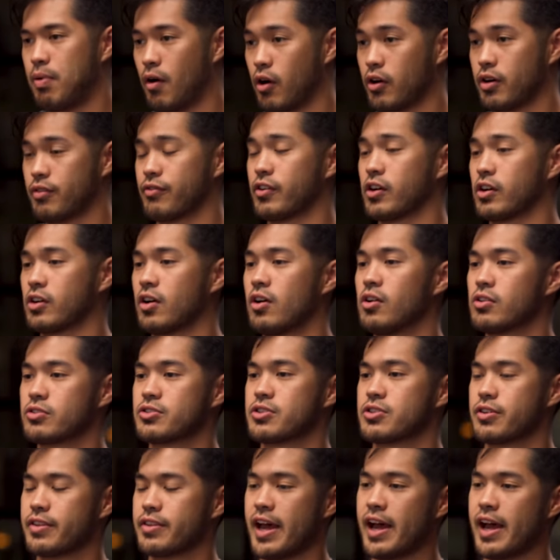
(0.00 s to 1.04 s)
part of our
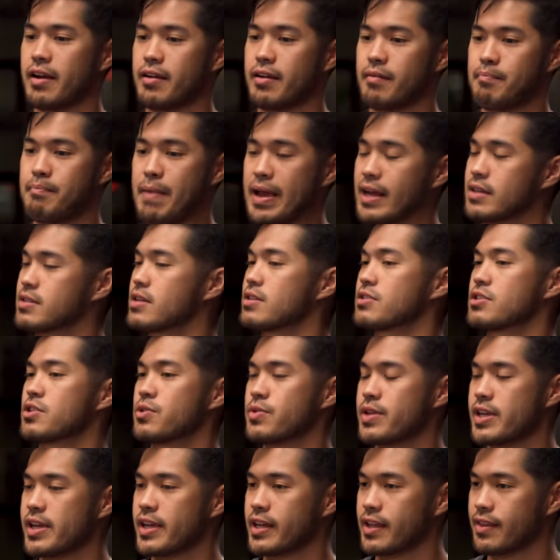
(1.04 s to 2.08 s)
culture that makes us
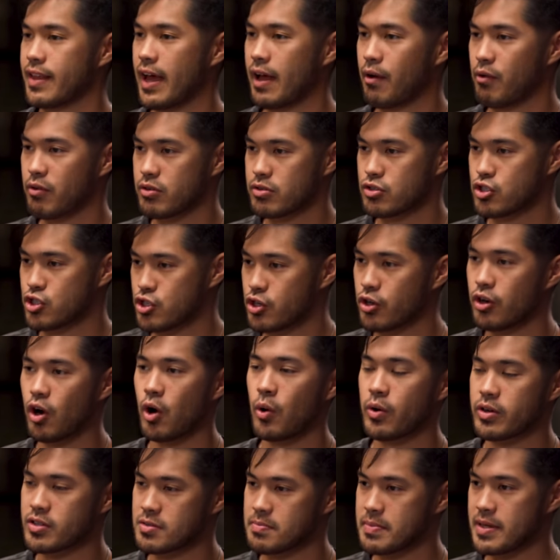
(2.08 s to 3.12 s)
unique, and that should
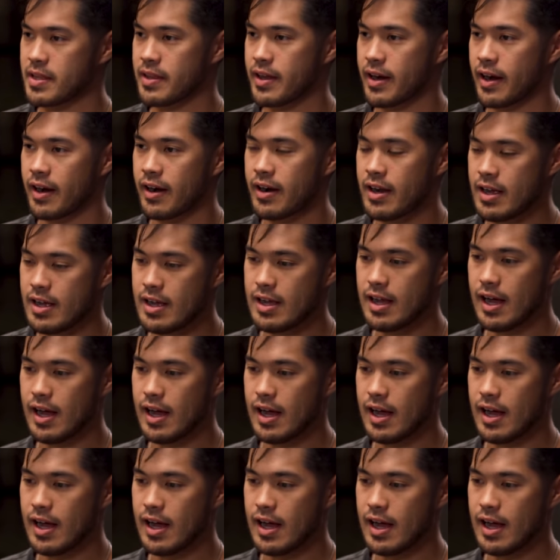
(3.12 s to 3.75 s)
always be there. Yeah.